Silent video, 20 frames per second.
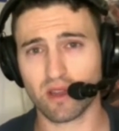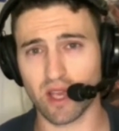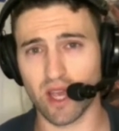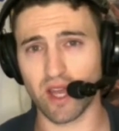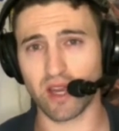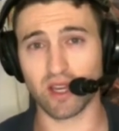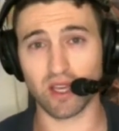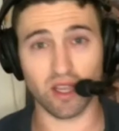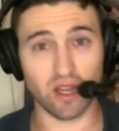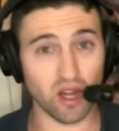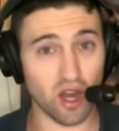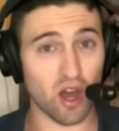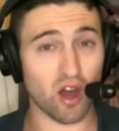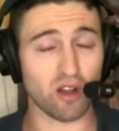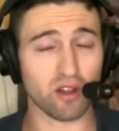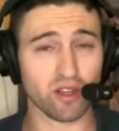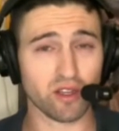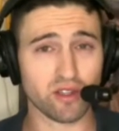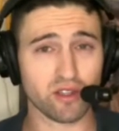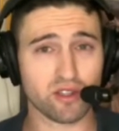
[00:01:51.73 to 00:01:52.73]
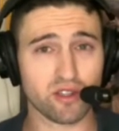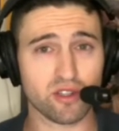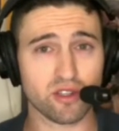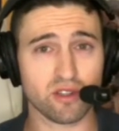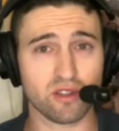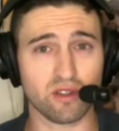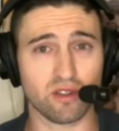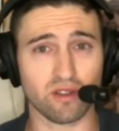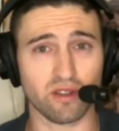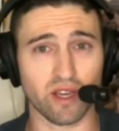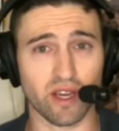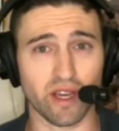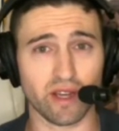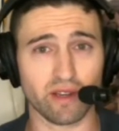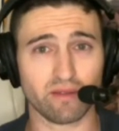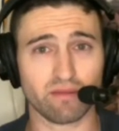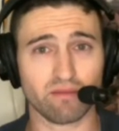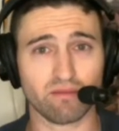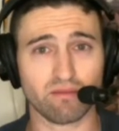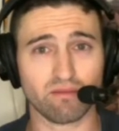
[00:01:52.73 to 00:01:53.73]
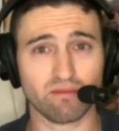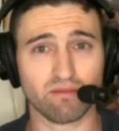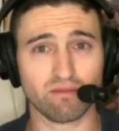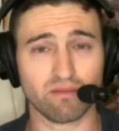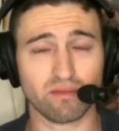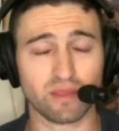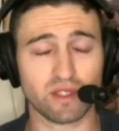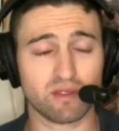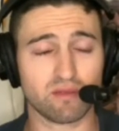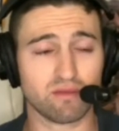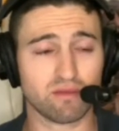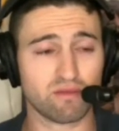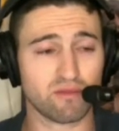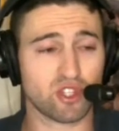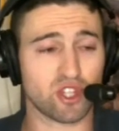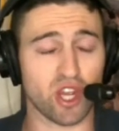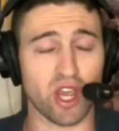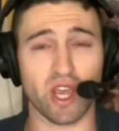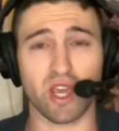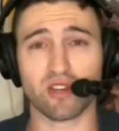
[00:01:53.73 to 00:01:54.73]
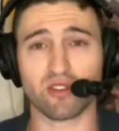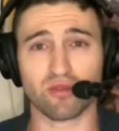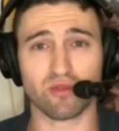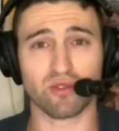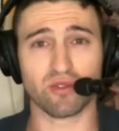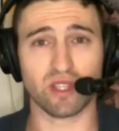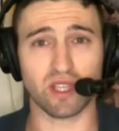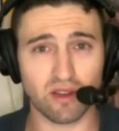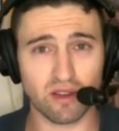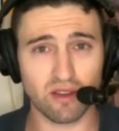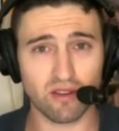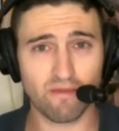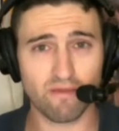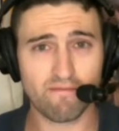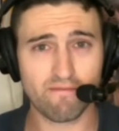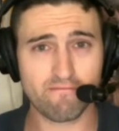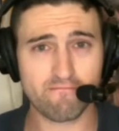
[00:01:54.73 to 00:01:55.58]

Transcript: and acknowledge that change was needed